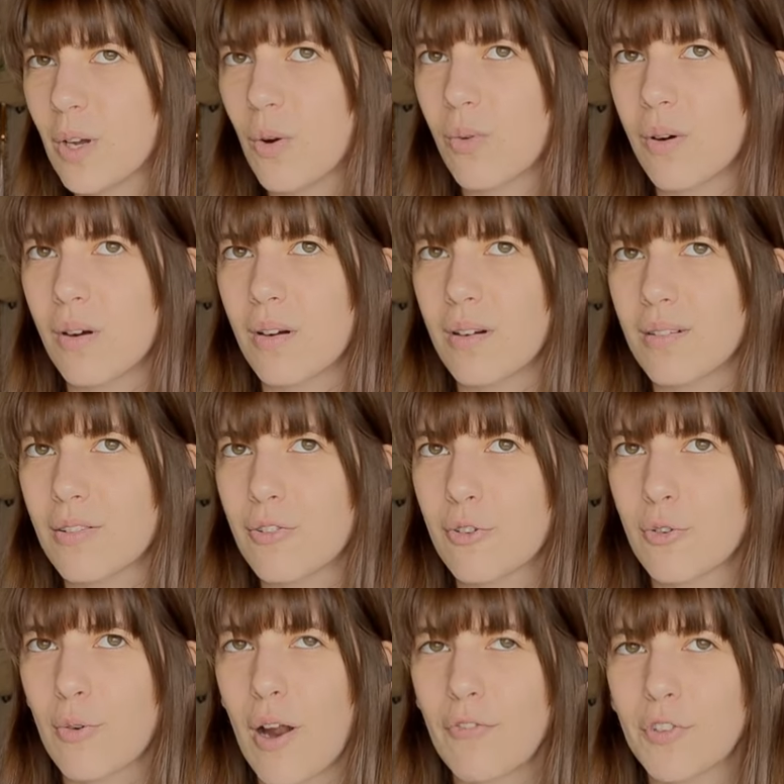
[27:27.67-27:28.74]
or
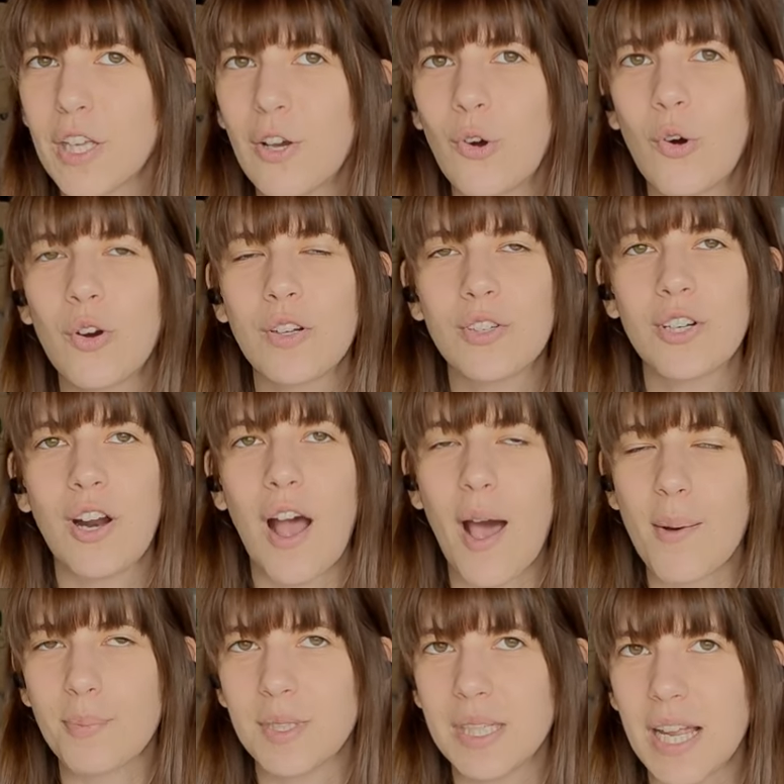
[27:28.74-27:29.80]
crafty corner
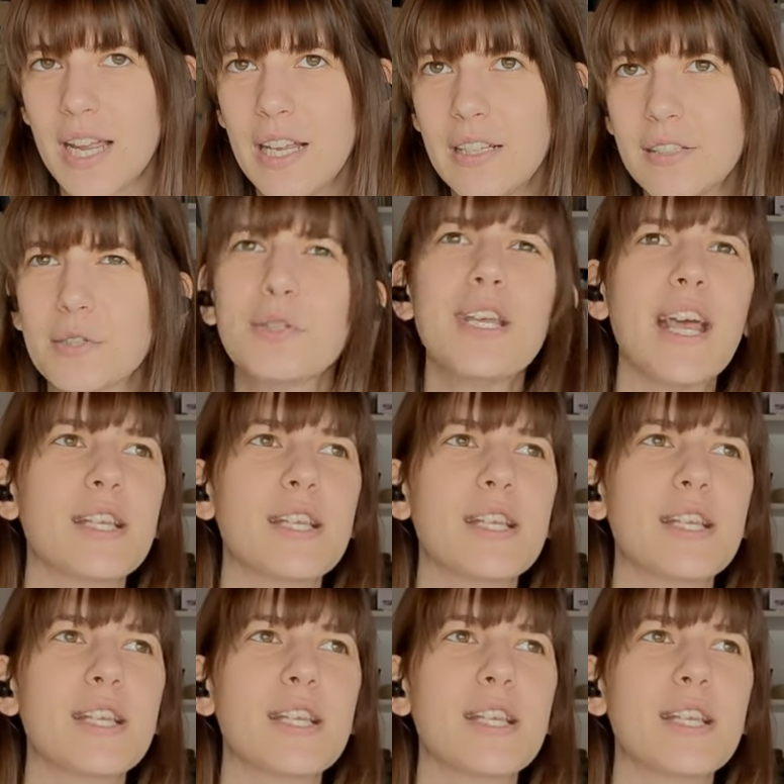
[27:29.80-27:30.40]
update,